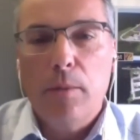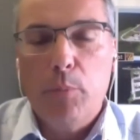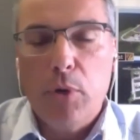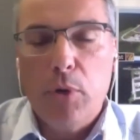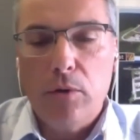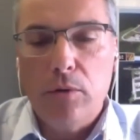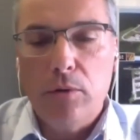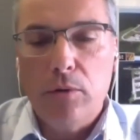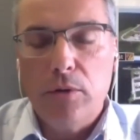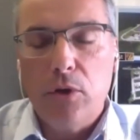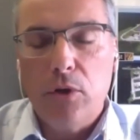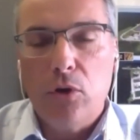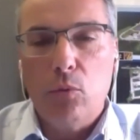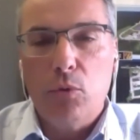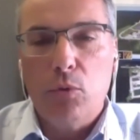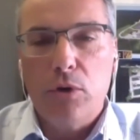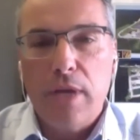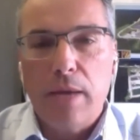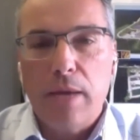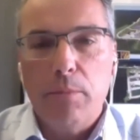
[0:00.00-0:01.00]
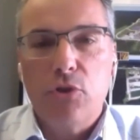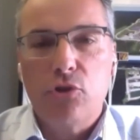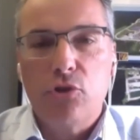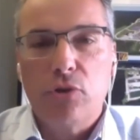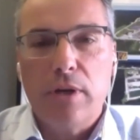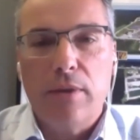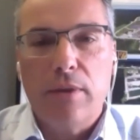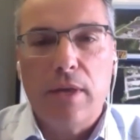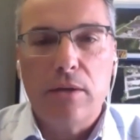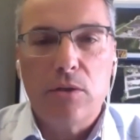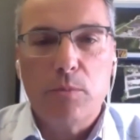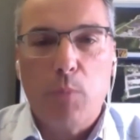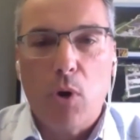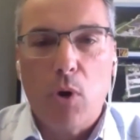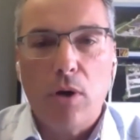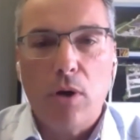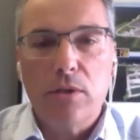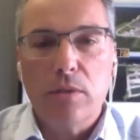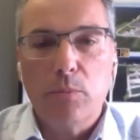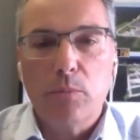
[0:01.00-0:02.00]
But, you know, we're demonstrating that it's
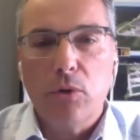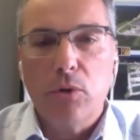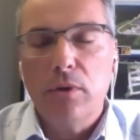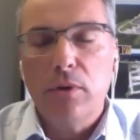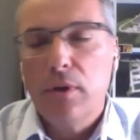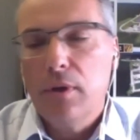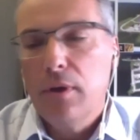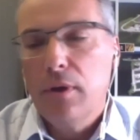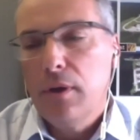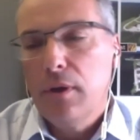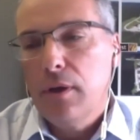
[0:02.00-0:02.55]
possible,